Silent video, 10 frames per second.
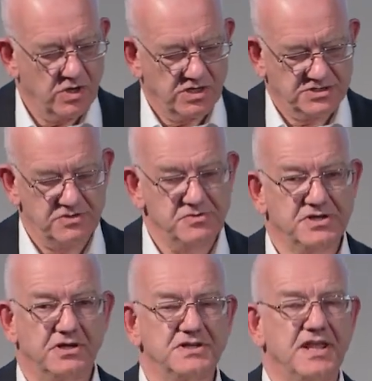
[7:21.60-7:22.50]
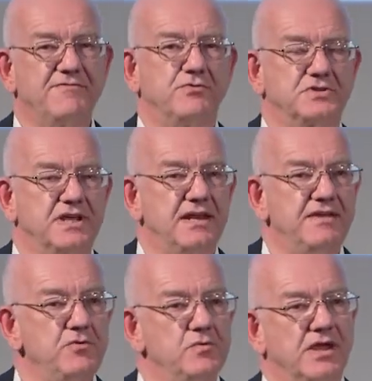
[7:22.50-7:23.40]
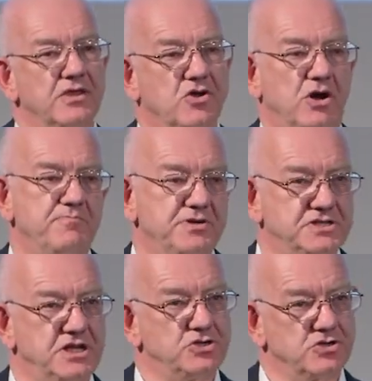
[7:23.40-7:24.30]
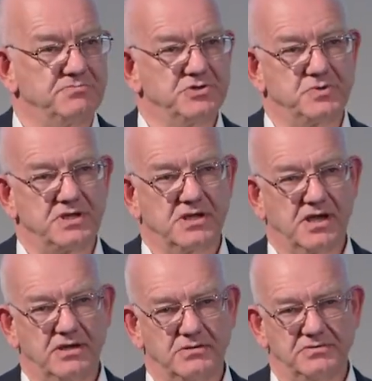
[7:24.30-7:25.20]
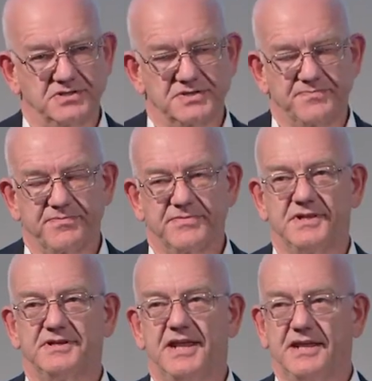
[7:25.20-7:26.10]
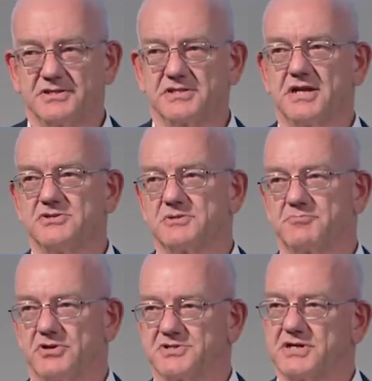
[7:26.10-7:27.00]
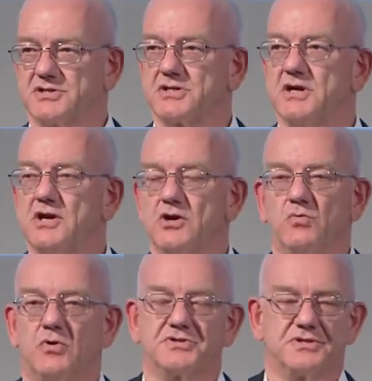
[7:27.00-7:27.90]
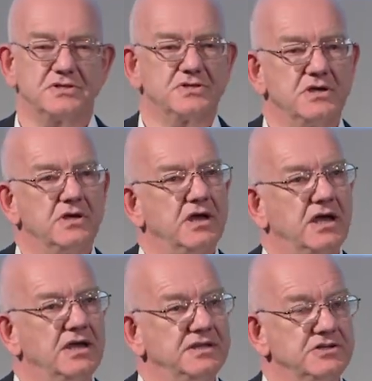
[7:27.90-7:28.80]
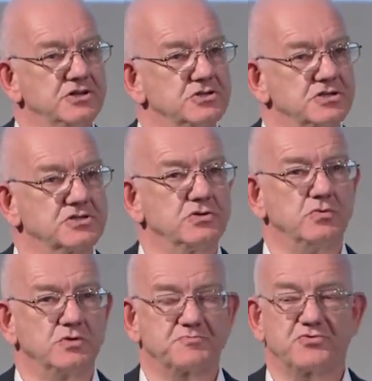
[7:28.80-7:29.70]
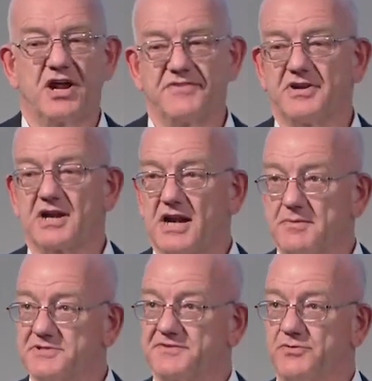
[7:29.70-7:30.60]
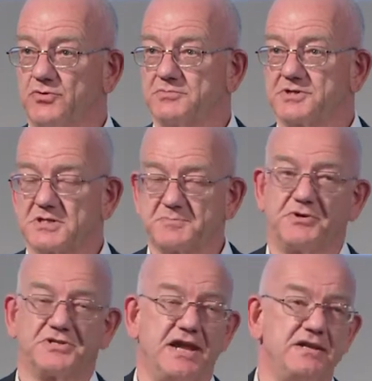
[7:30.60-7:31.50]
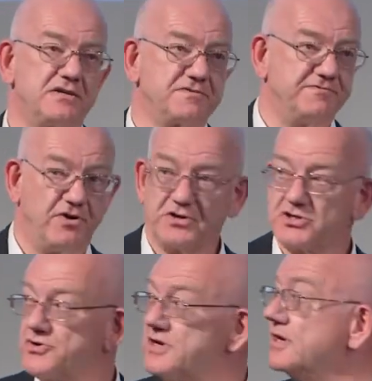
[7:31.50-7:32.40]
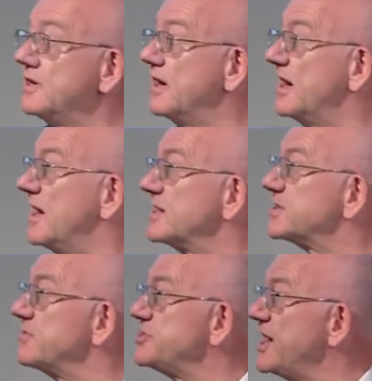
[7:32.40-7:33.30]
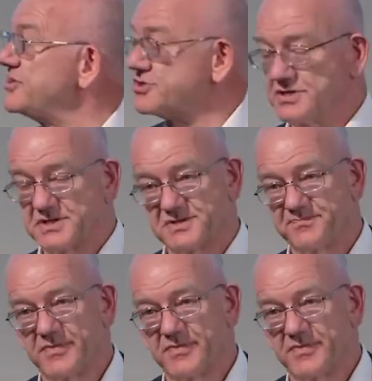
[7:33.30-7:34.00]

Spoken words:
So you start, therefore, to get, if you like, competition between codes. The next stage of the process was that in addition to schools, private clubs are formed, spontaneous voluntary associations.